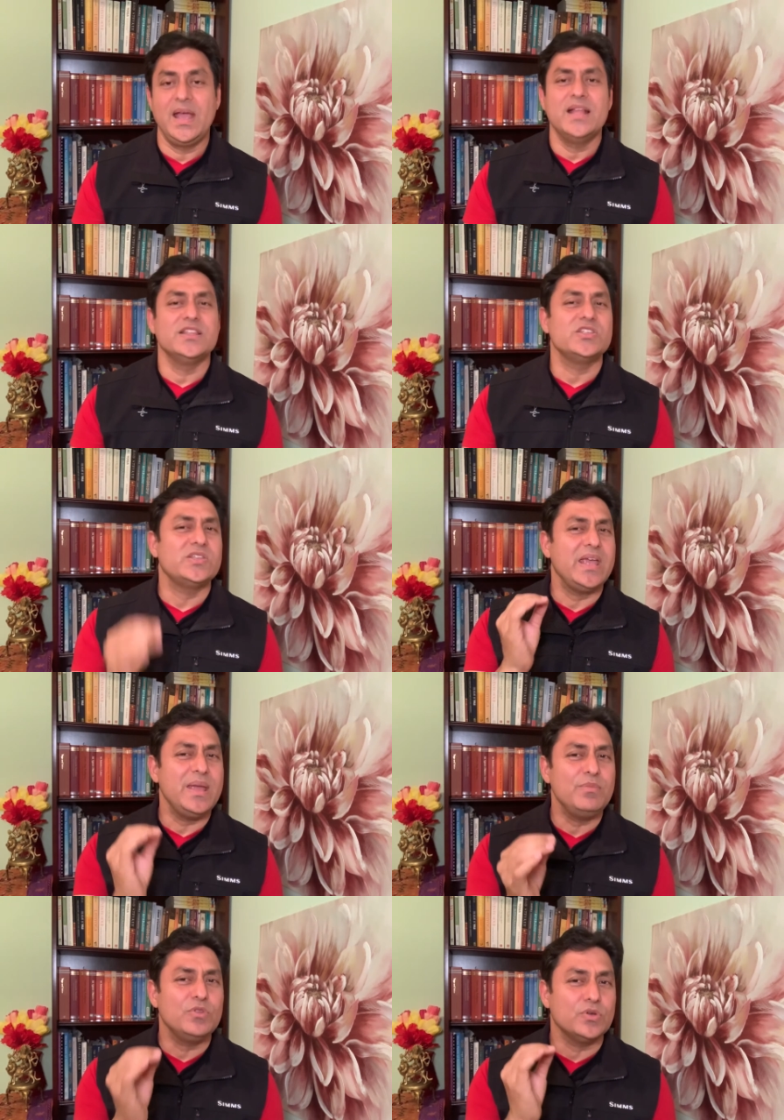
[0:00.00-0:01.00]
The
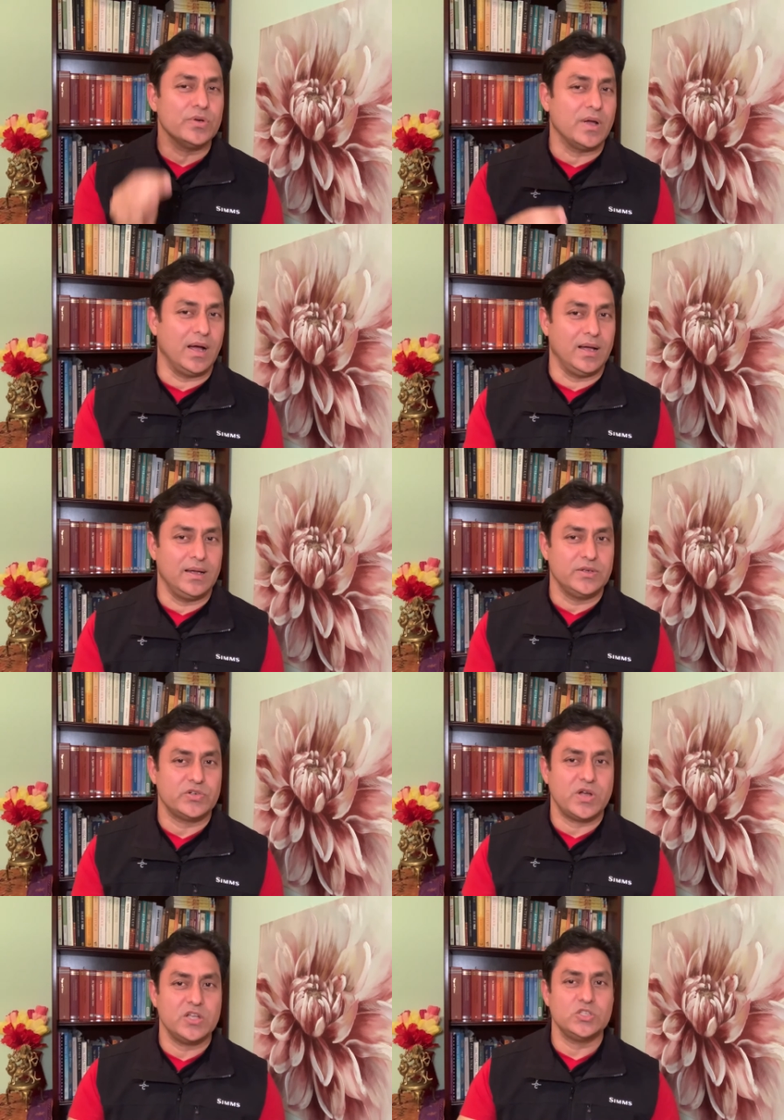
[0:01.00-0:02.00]
same Durga
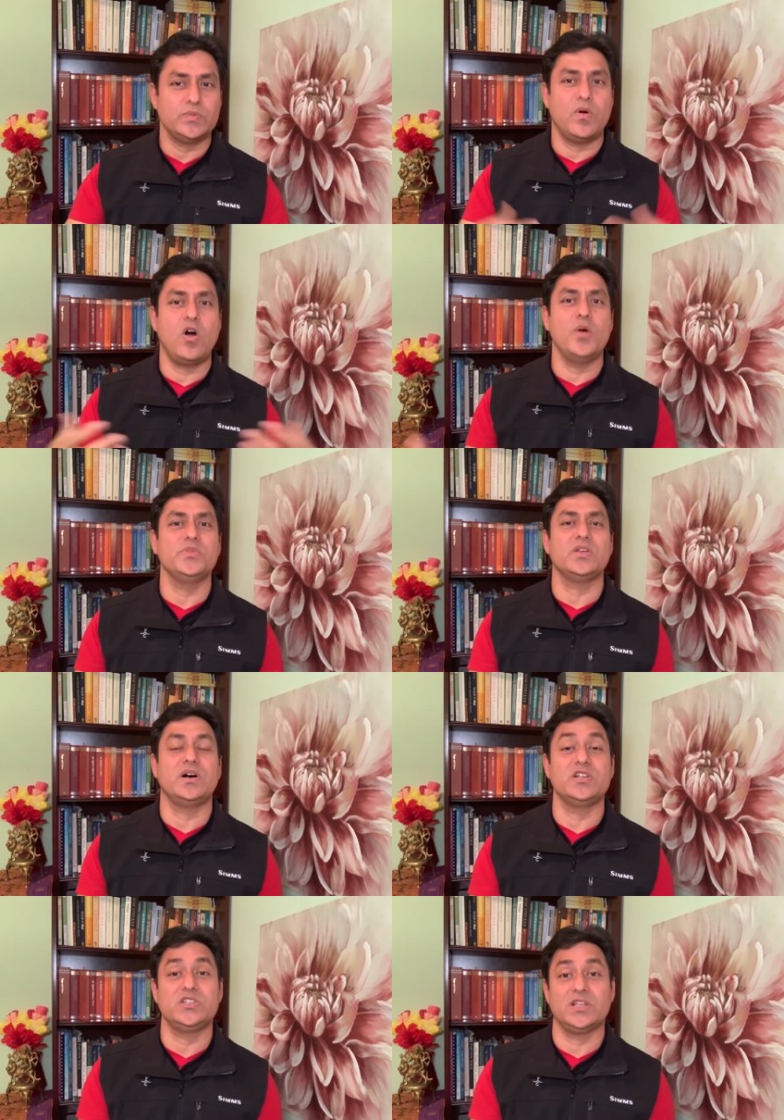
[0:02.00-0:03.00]
transforms
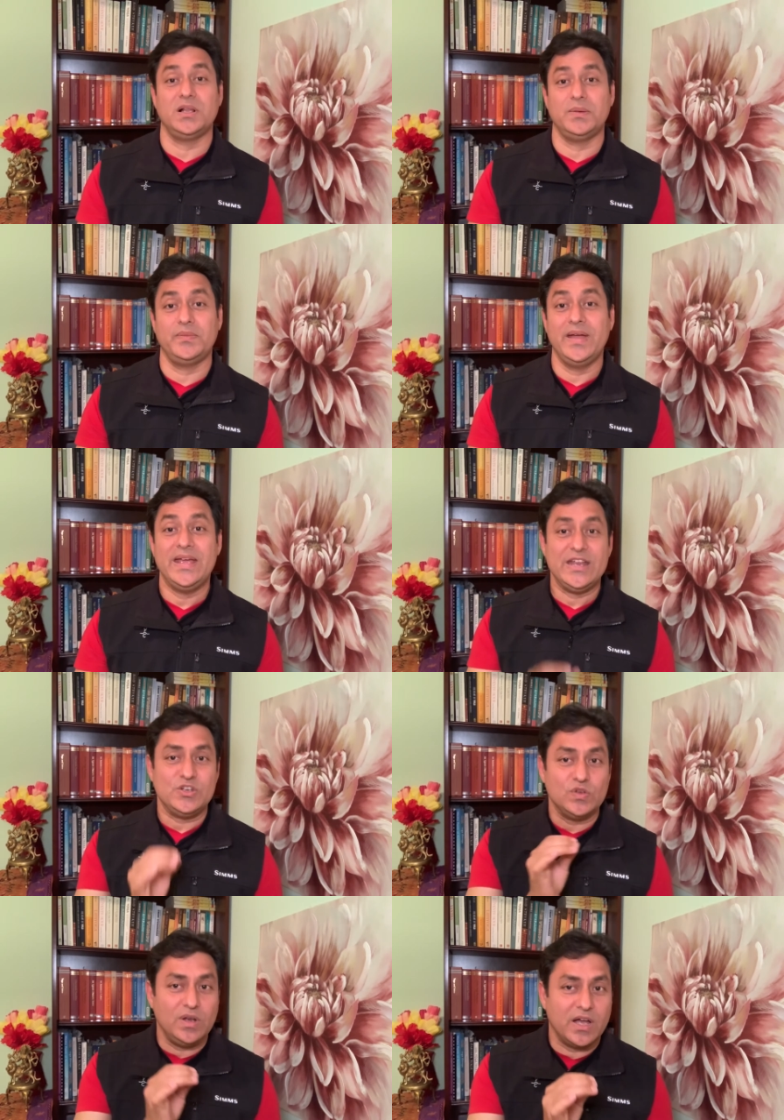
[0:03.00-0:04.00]
herself
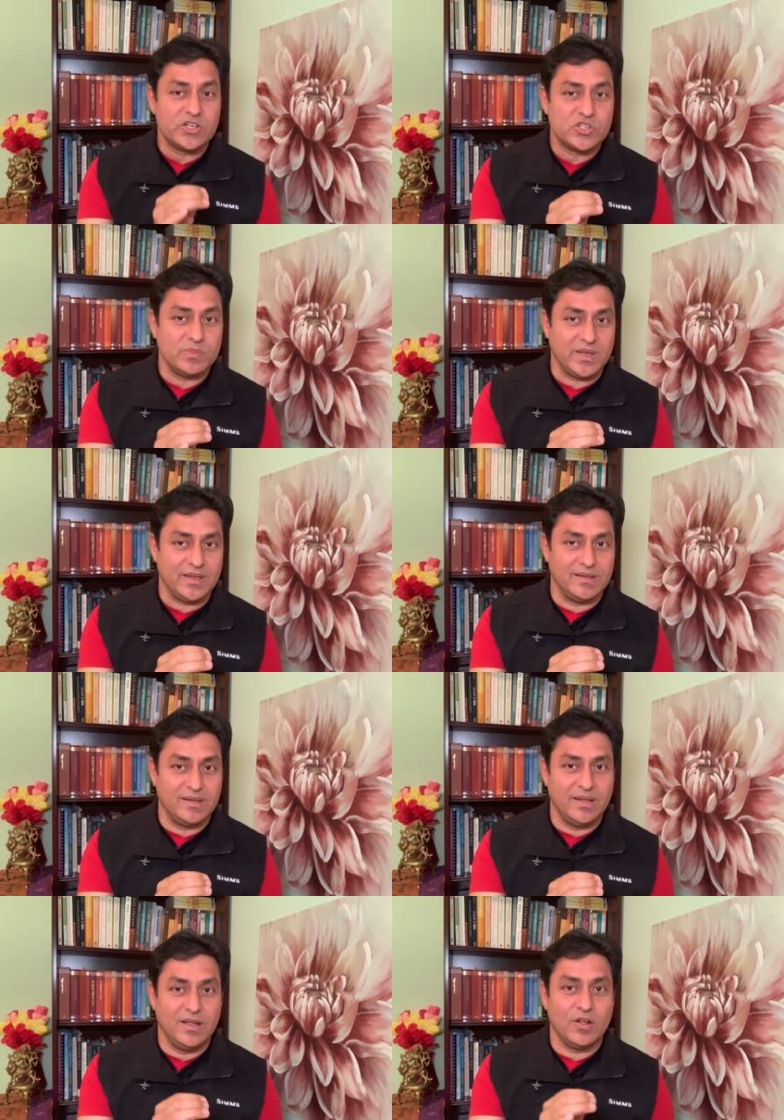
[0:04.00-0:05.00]
into Lakshmi,
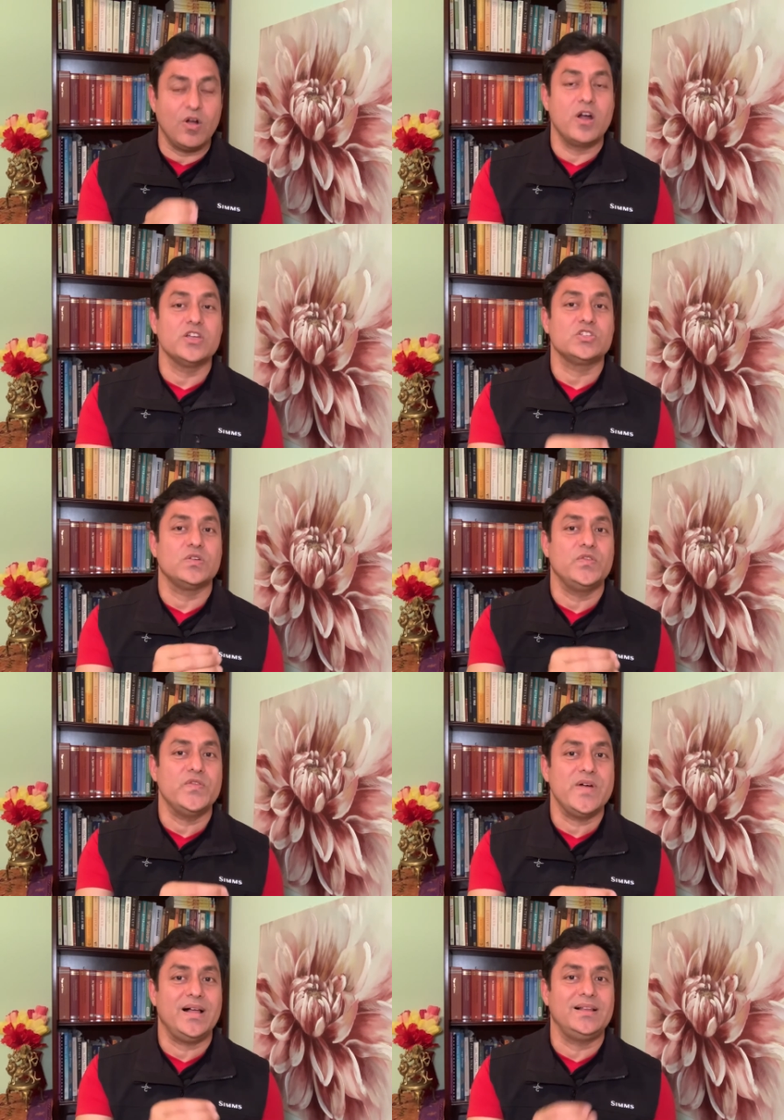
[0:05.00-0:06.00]
goddess of
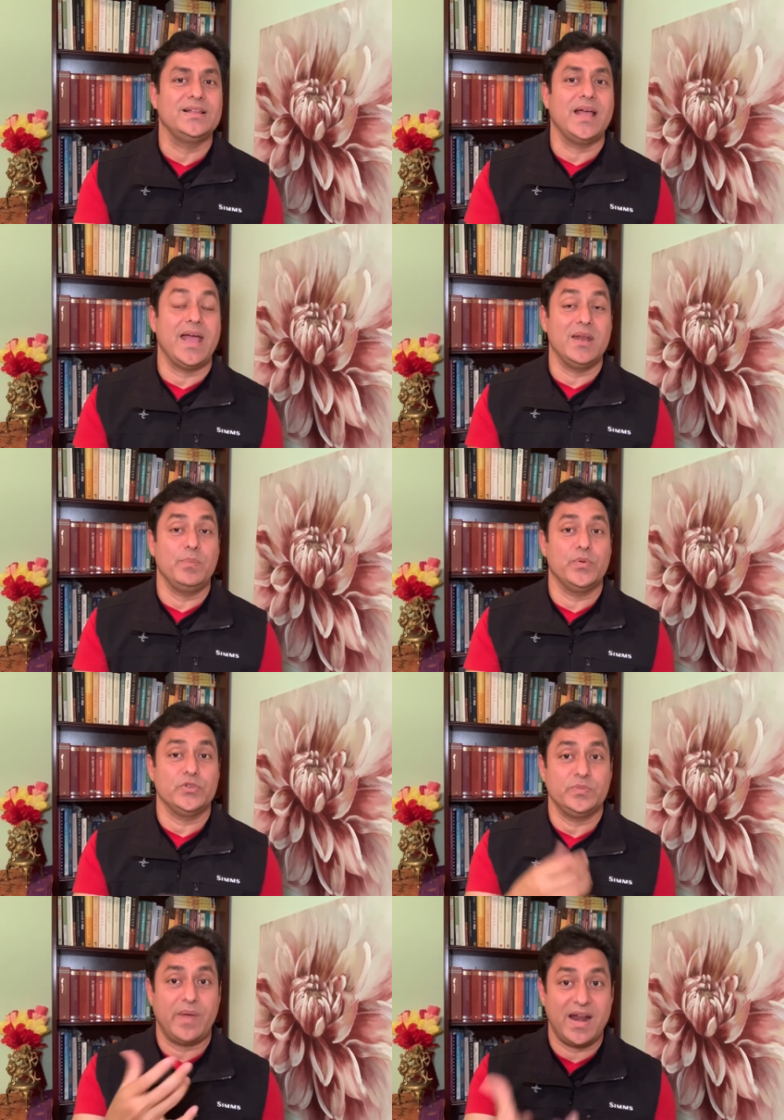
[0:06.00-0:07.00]
wealth and
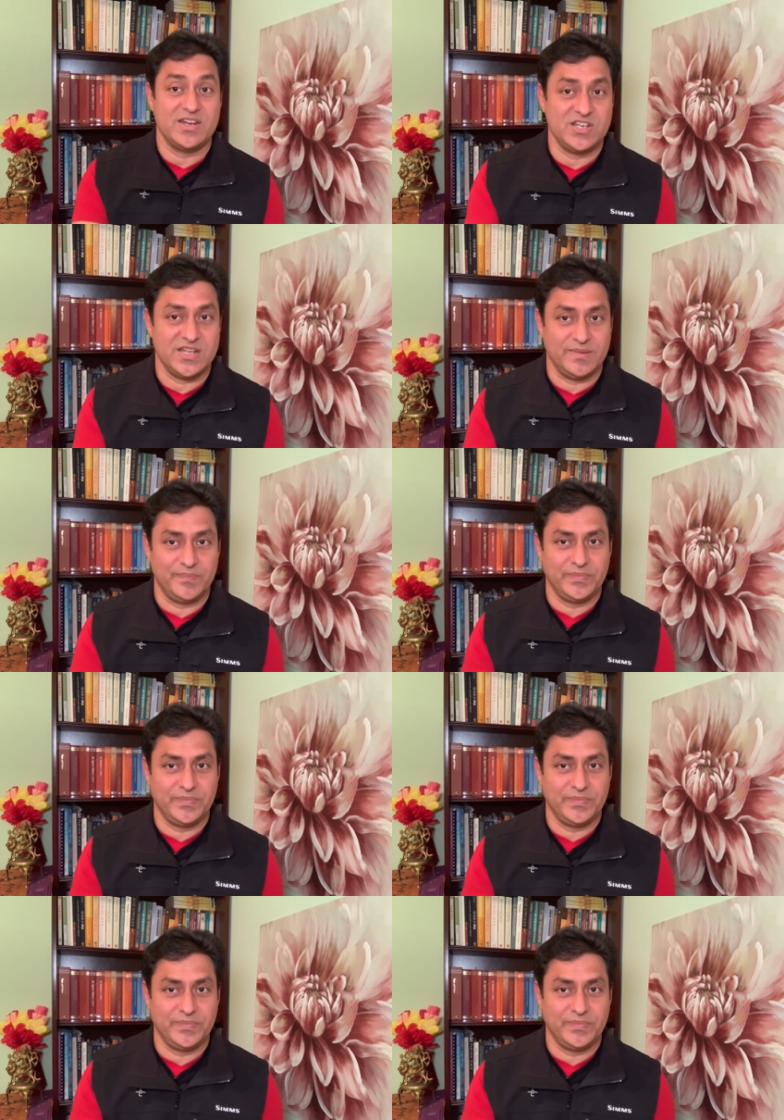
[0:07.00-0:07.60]
prosperity.